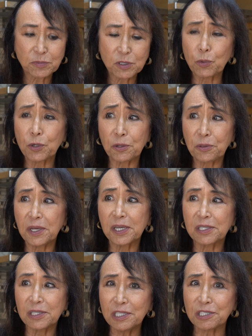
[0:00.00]
the real thing
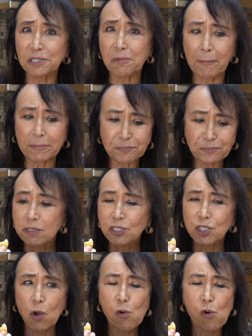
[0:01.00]
and this. It's
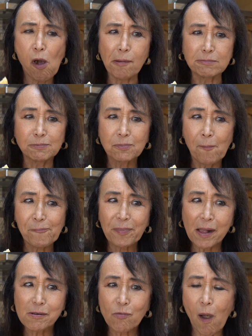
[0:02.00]
so good.
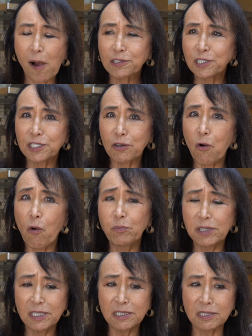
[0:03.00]
I could eat a whole
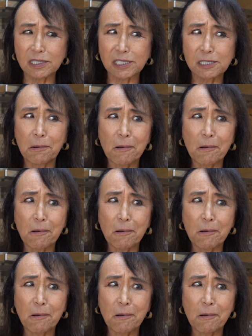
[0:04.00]
plate of this.